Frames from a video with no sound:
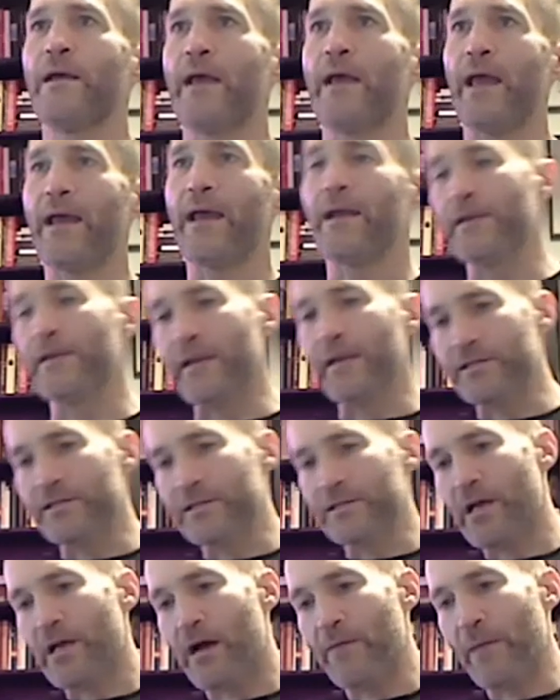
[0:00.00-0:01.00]
And it
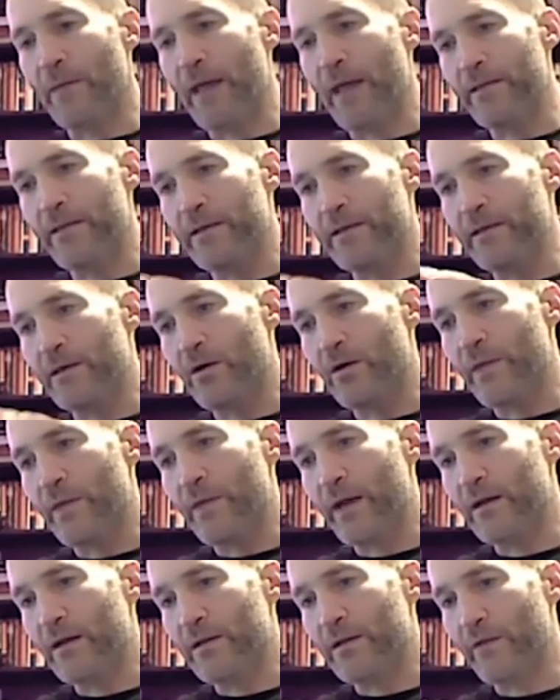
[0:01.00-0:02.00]
just comes, and
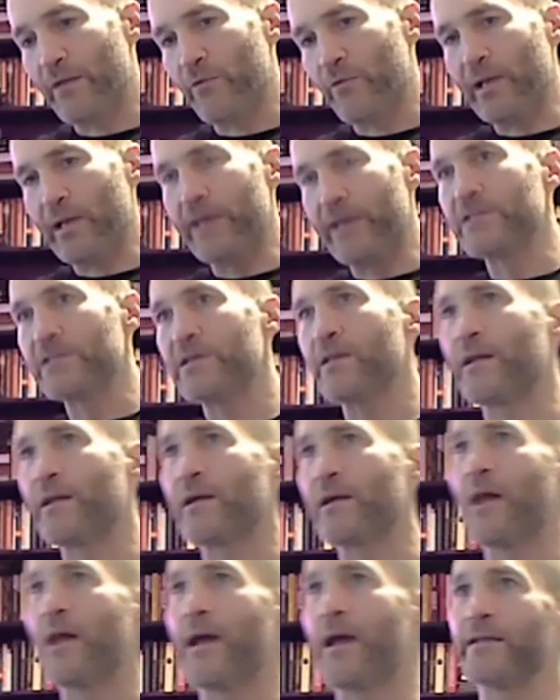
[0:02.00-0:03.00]
that relates to the
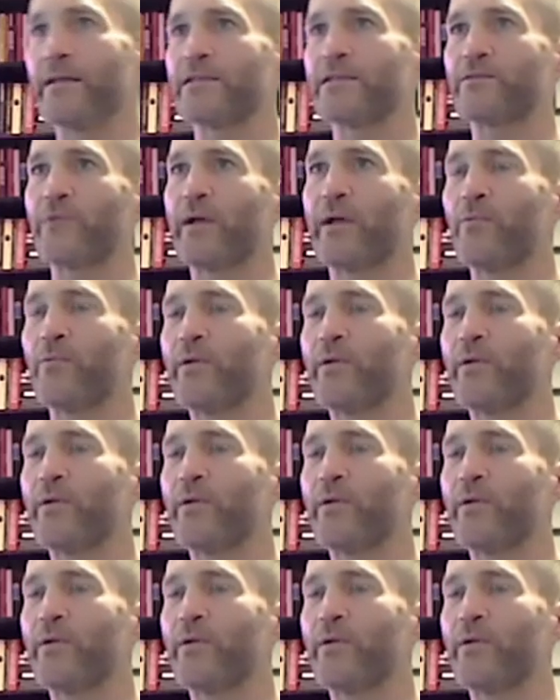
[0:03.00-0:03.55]
clients, right?